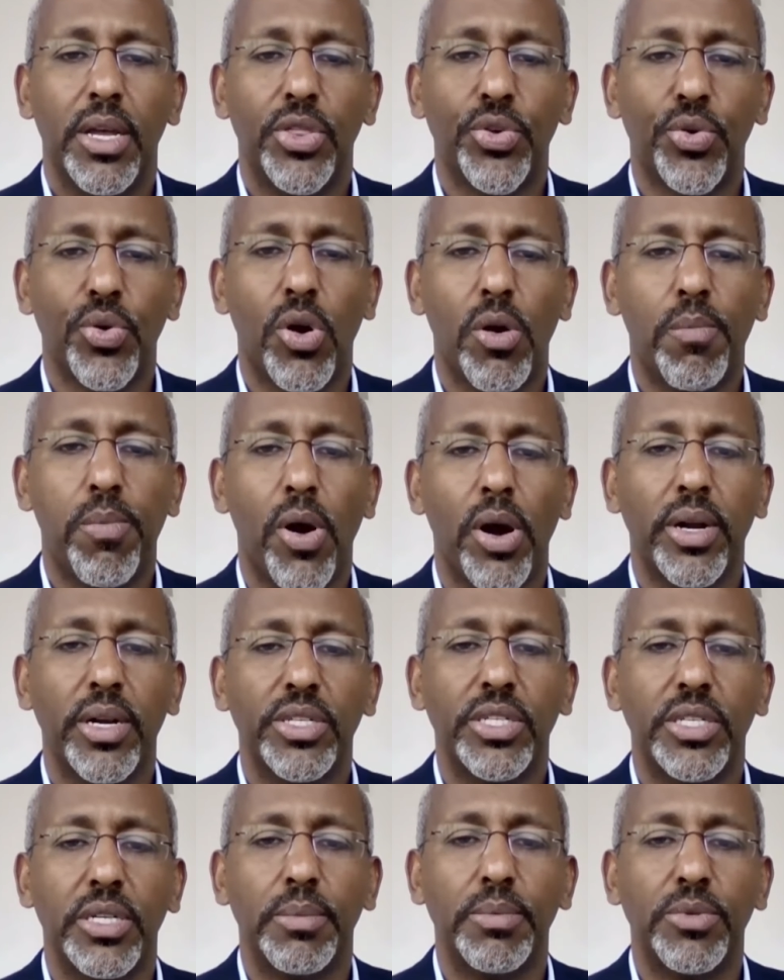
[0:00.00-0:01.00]
Through our
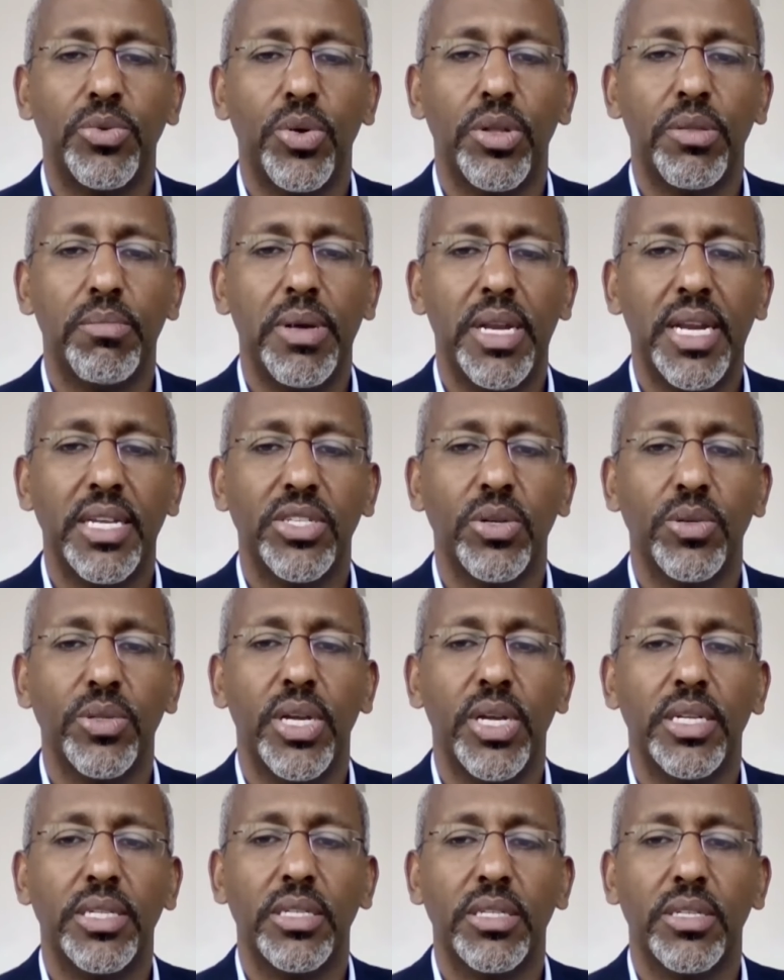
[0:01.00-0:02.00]
partnerships with many
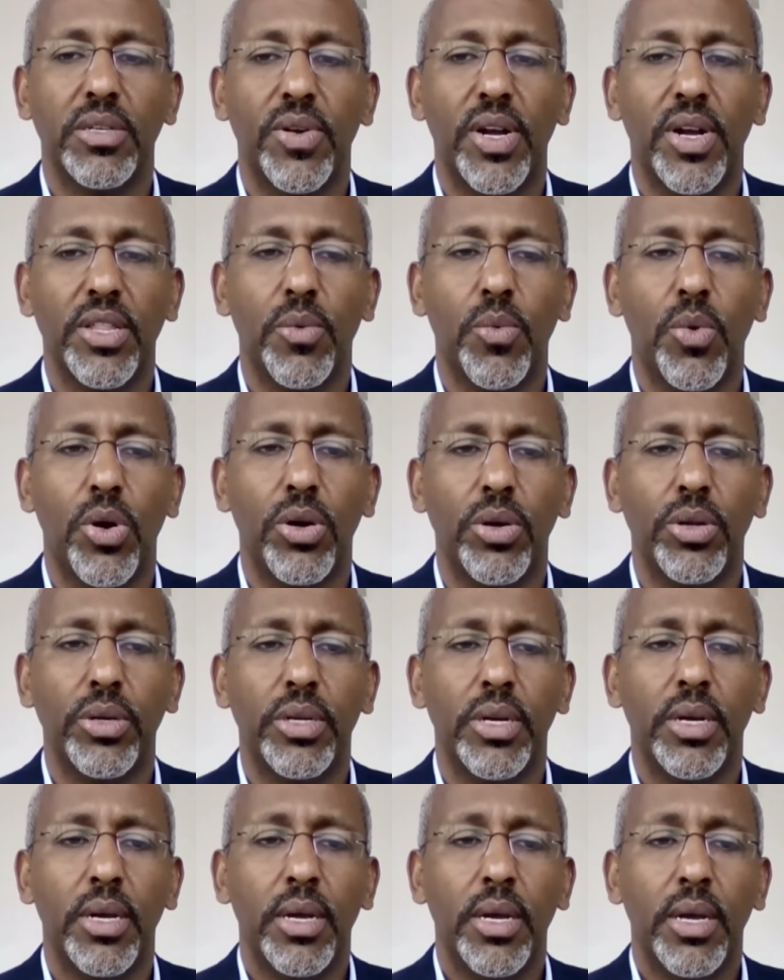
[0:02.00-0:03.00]
associations around the
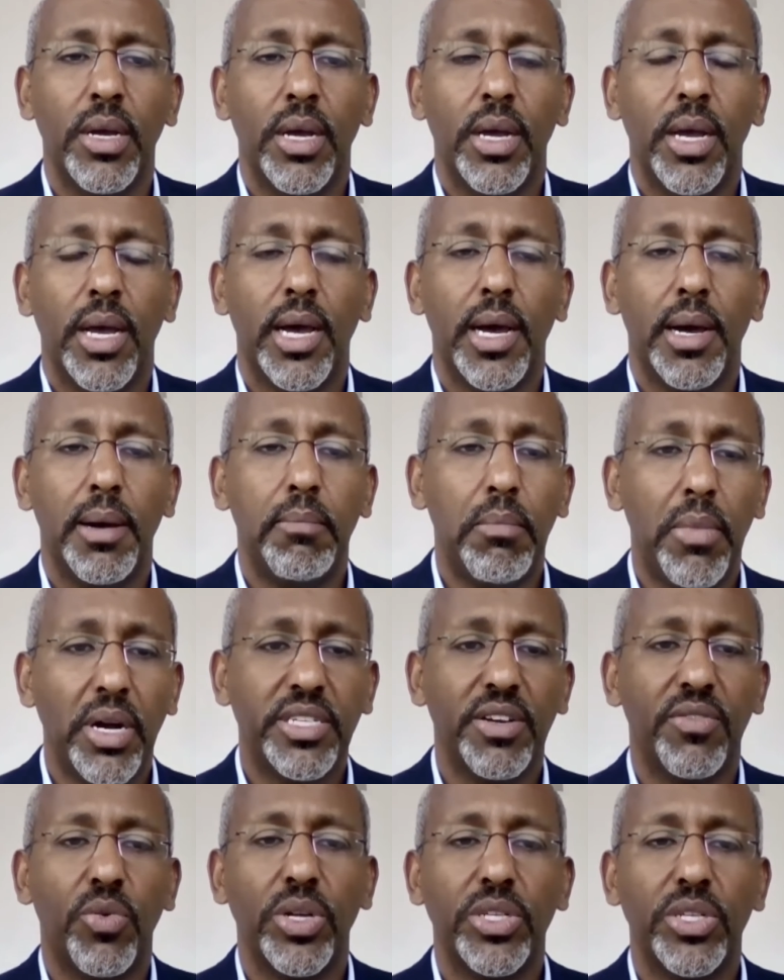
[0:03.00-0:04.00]
world,
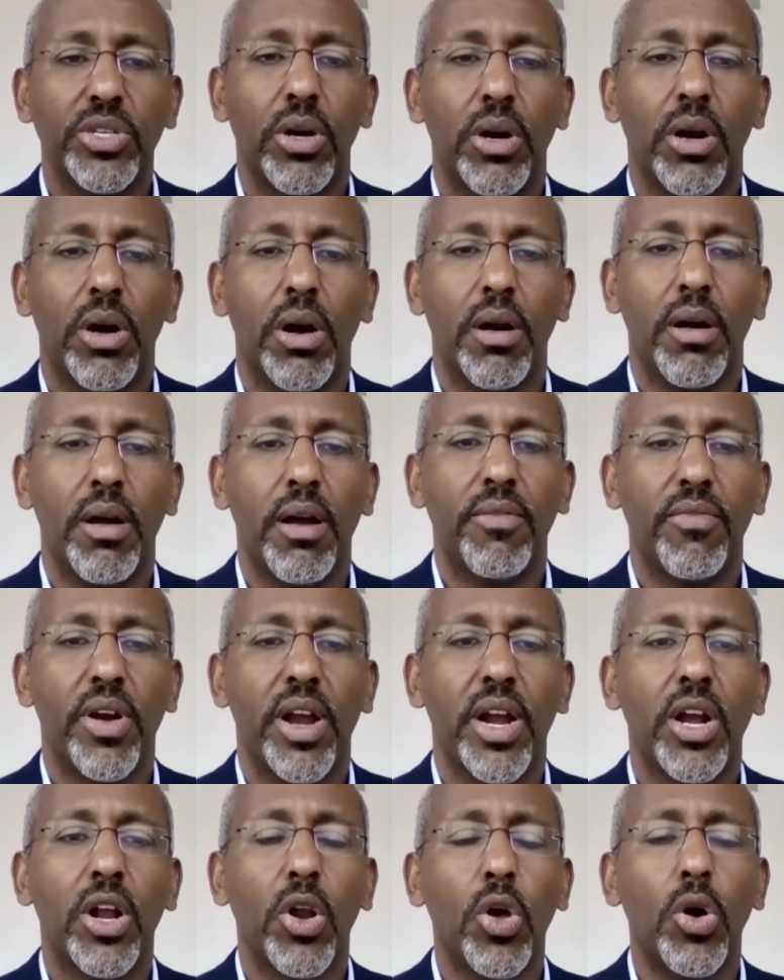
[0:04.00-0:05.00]
much of which are
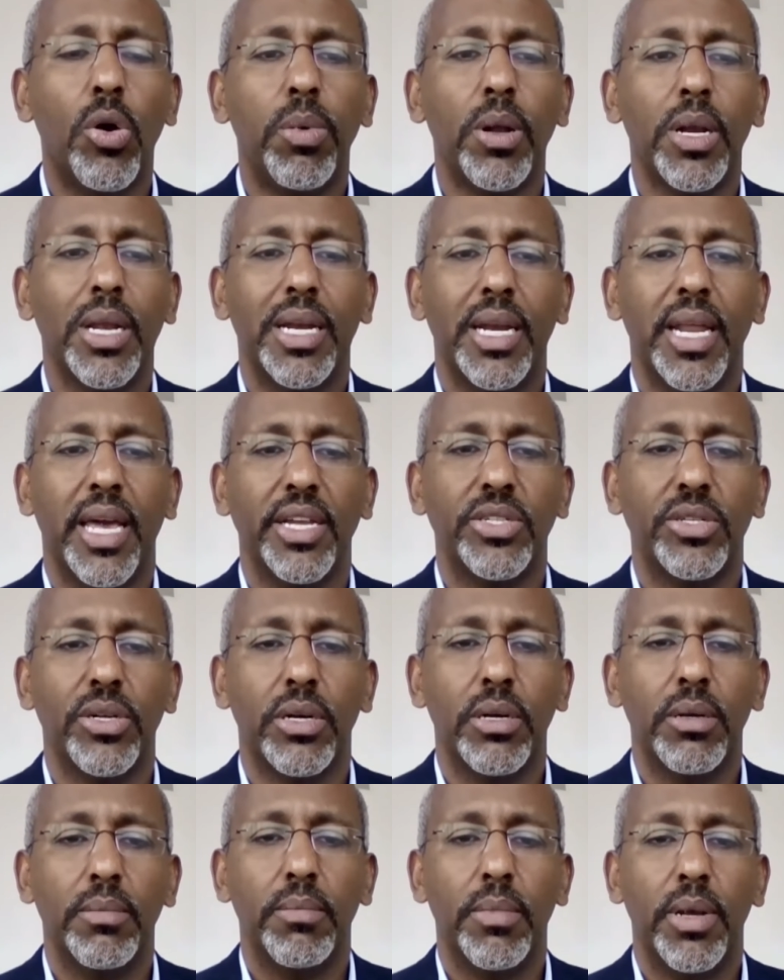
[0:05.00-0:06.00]
very global in
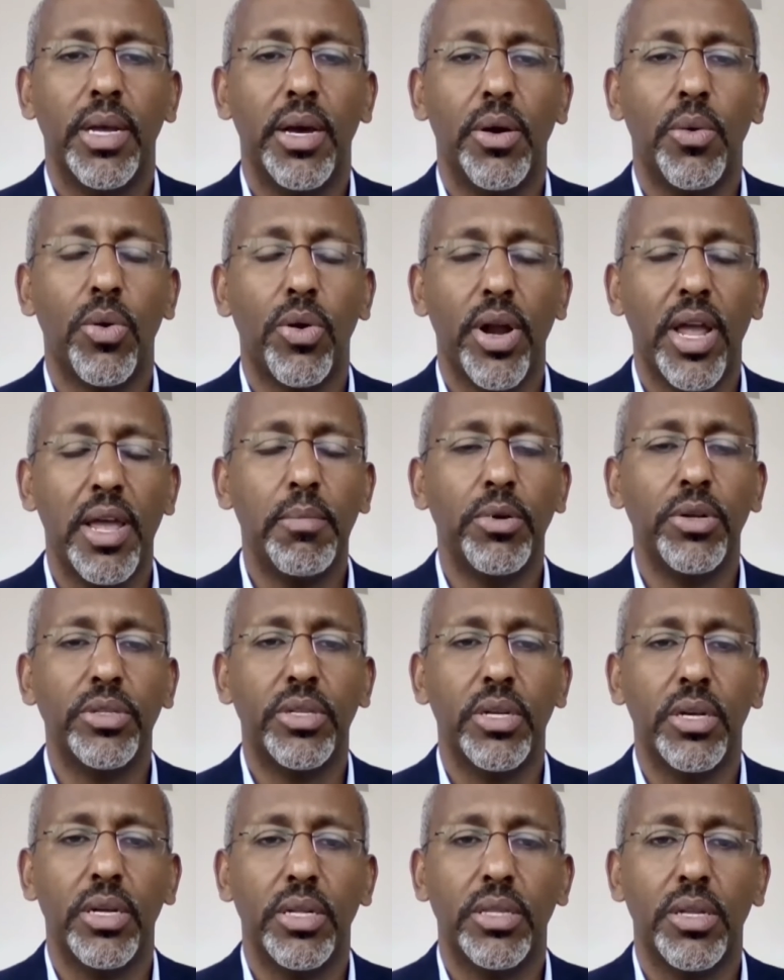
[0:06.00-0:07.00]
nature, we're
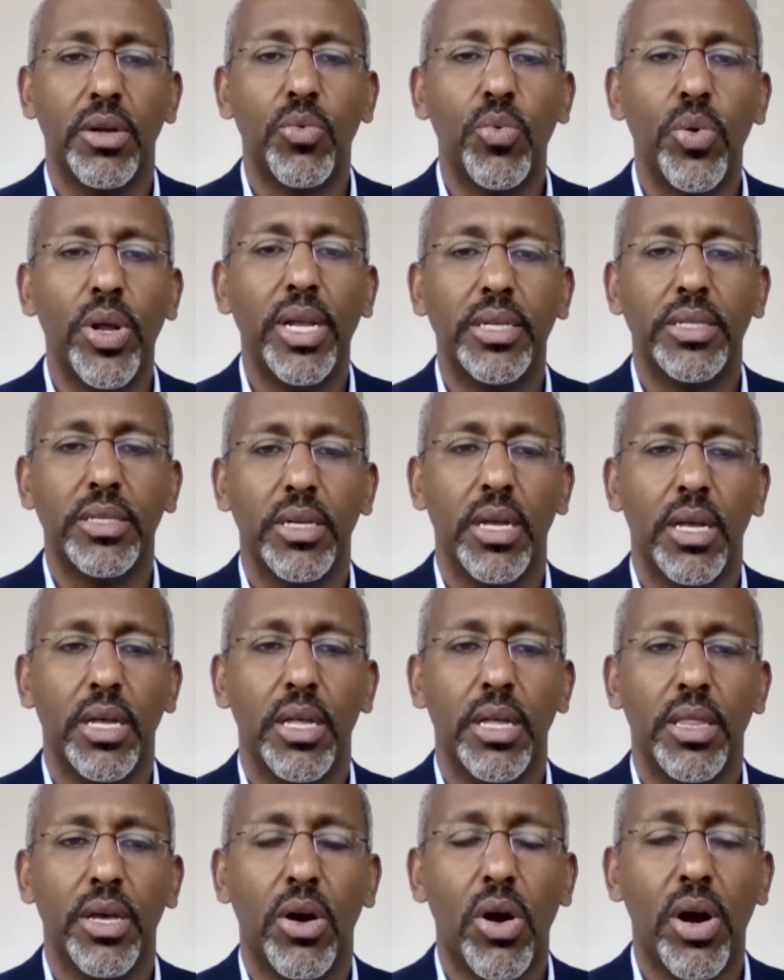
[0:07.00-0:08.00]
able to reach
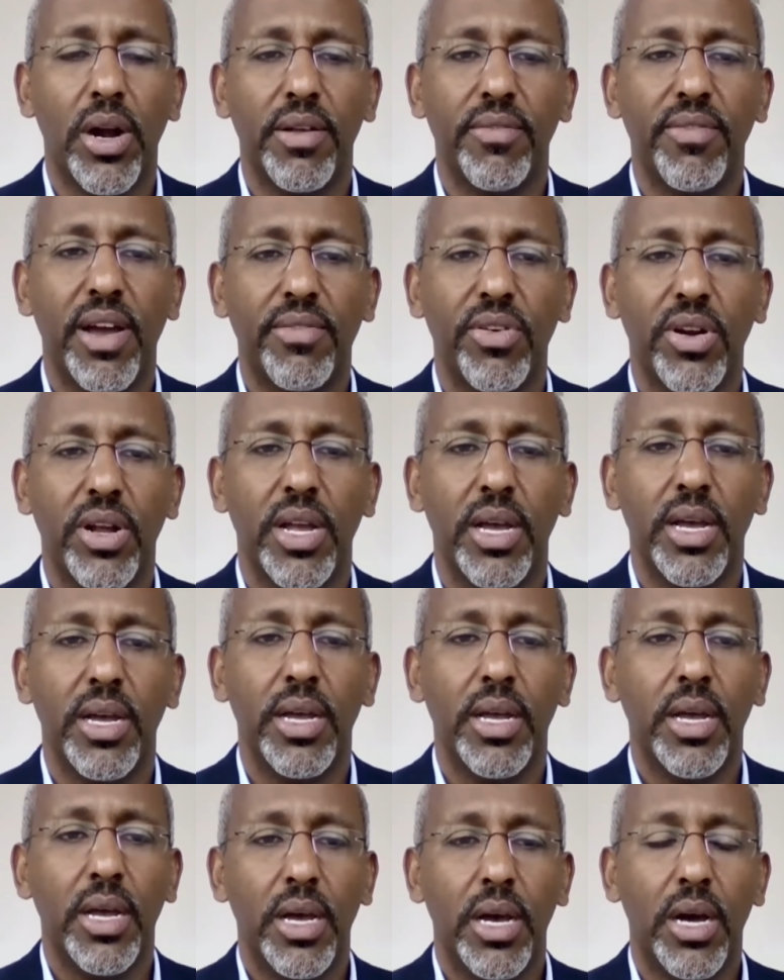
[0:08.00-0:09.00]
the heart of
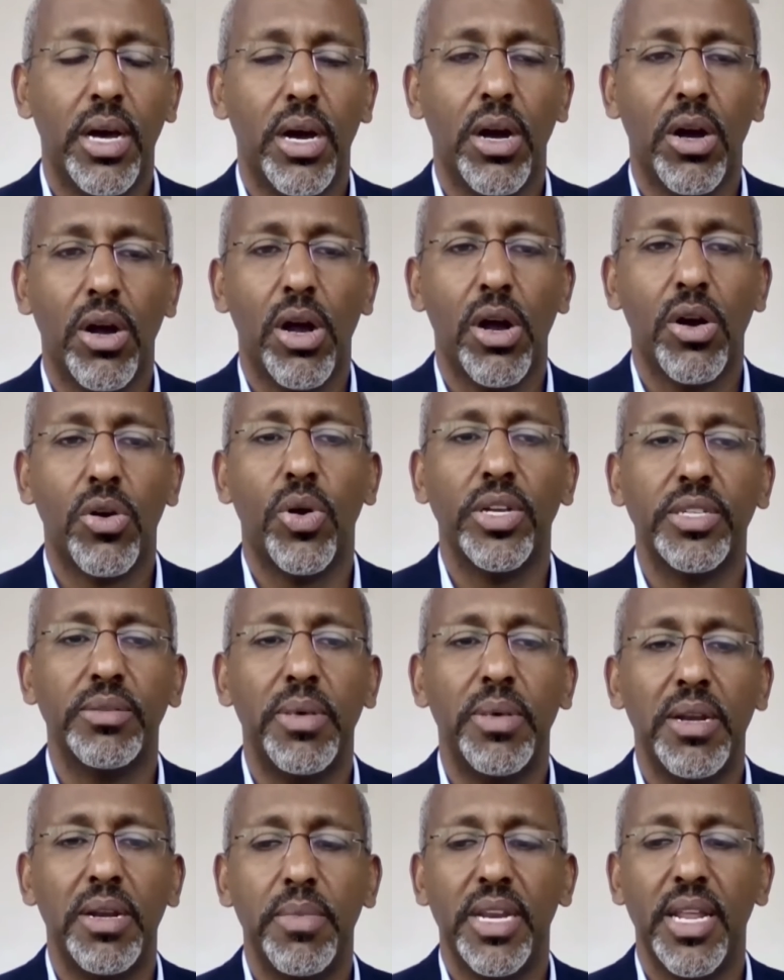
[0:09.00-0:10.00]
Africa across
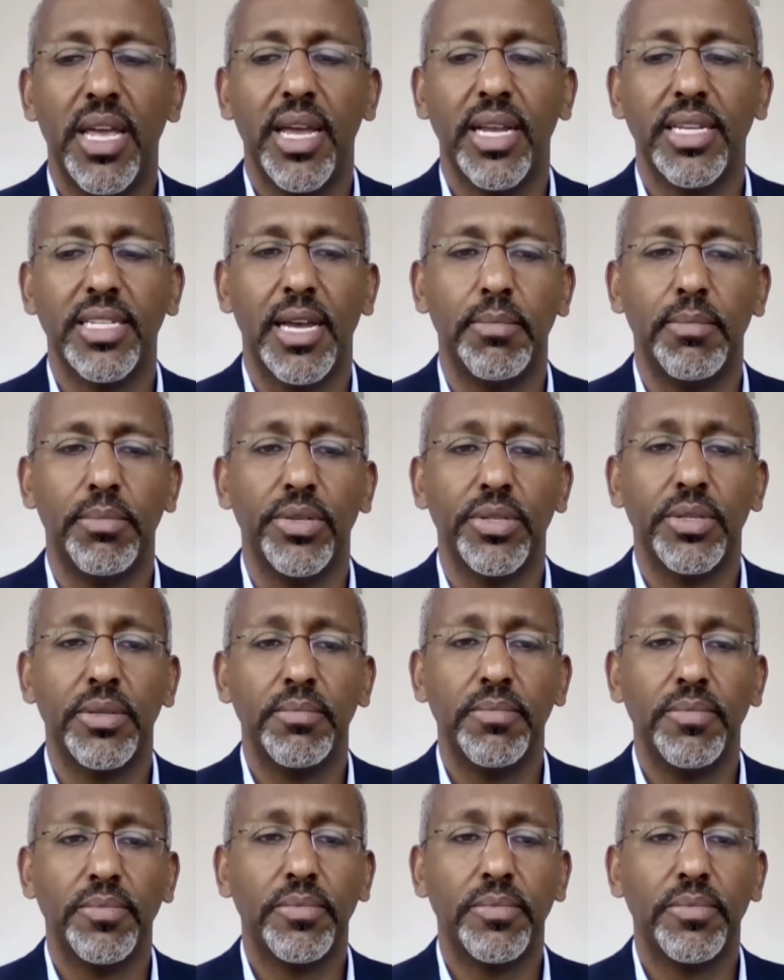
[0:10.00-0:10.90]
many examples.